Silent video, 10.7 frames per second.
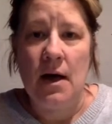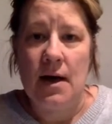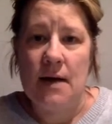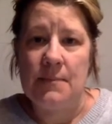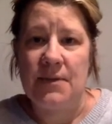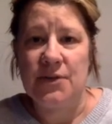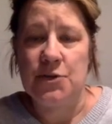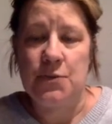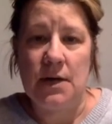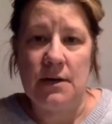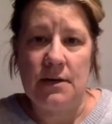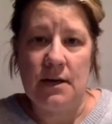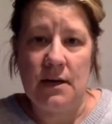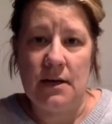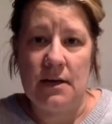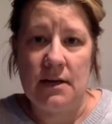The first one
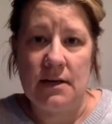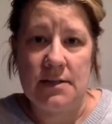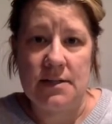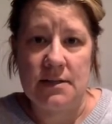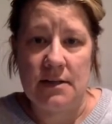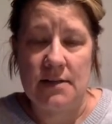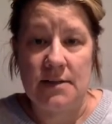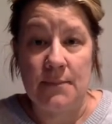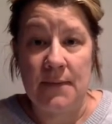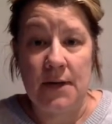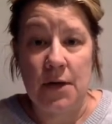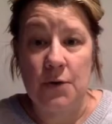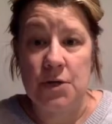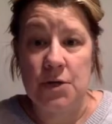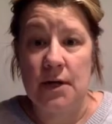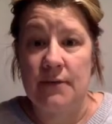is something that
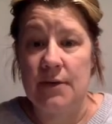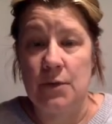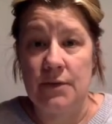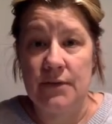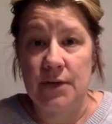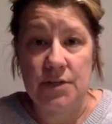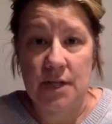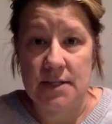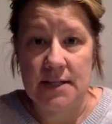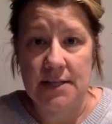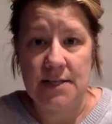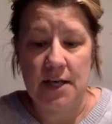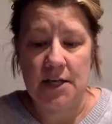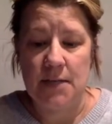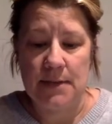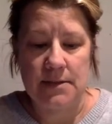goes on every one of your dossier
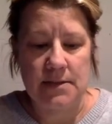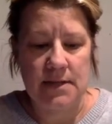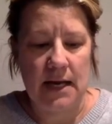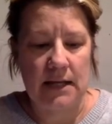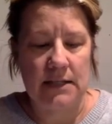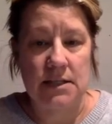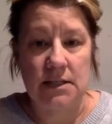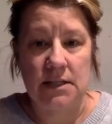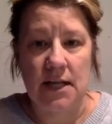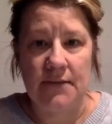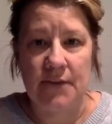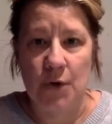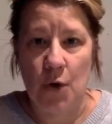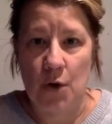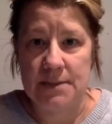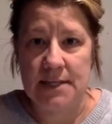documents and a lot of your
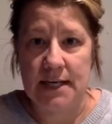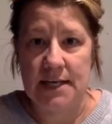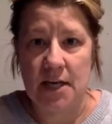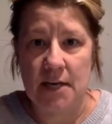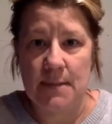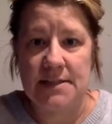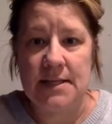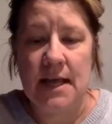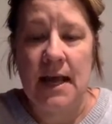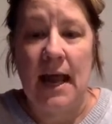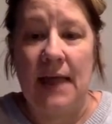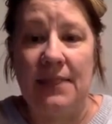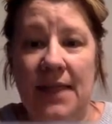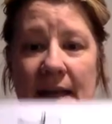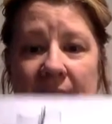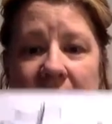home study documents, and
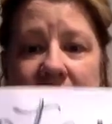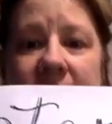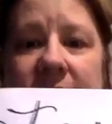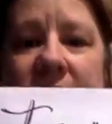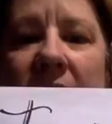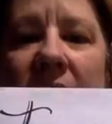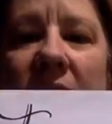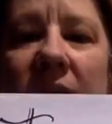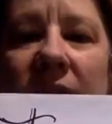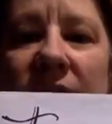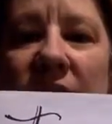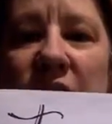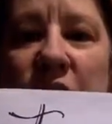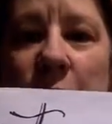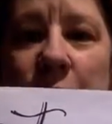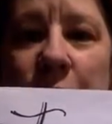that is the
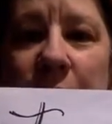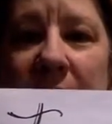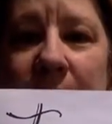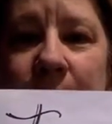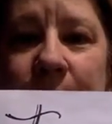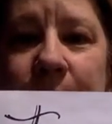notary.